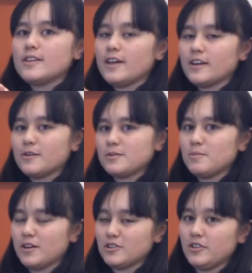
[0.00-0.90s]
that it goes
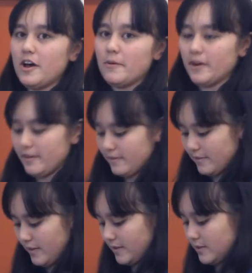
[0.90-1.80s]
much lower
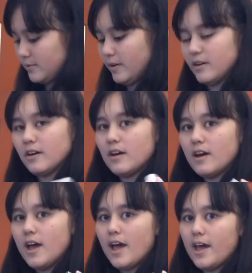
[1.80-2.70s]
than this one.
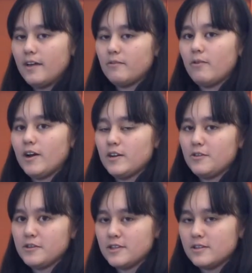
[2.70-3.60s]
And why do you
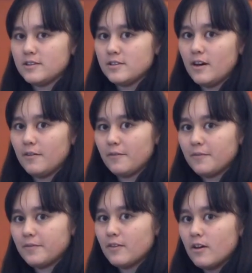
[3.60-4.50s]
think this is so?
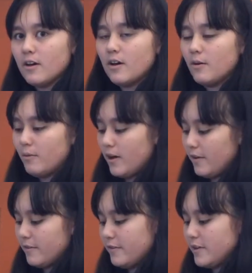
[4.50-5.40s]

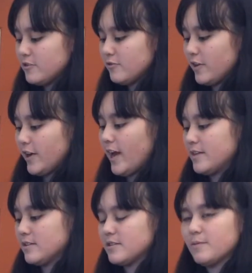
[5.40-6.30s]
Well, this ring
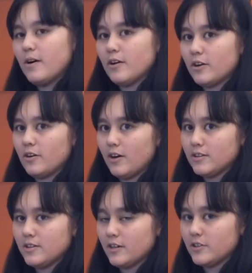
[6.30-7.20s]
has a smaller
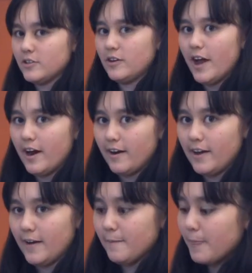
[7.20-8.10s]
cross-sectional
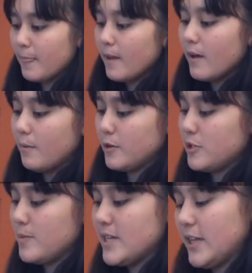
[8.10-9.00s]
area,
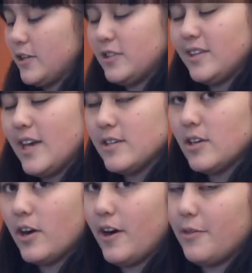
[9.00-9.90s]
which means that there's less
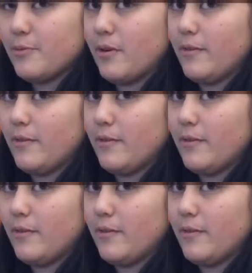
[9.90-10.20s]
current